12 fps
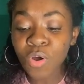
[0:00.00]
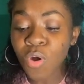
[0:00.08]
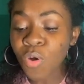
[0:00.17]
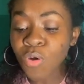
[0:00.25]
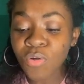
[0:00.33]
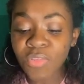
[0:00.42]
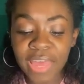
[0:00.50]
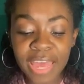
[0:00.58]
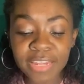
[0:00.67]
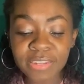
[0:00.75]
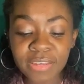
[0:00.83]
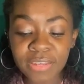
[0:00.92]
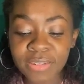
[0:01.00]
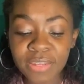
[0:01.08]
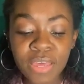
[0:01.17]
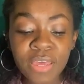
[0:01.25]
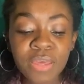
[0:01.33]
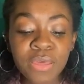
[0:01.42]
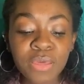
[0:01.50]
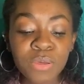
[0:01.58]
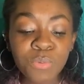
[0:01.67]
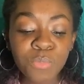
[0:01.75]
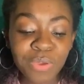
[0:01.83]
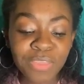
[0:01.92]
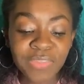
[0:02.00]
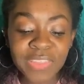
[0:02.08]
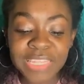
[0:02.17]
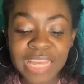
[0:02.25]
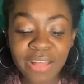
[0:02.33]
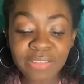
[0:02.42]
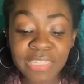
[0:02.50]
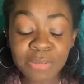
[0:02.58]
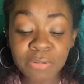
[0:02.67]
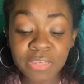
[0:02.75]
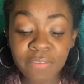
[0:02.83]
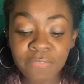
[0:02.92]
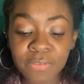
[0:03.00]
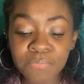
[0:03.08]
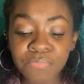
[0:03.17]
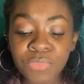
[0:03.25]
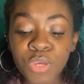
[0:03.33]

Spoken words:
all they had done with the talents they were given.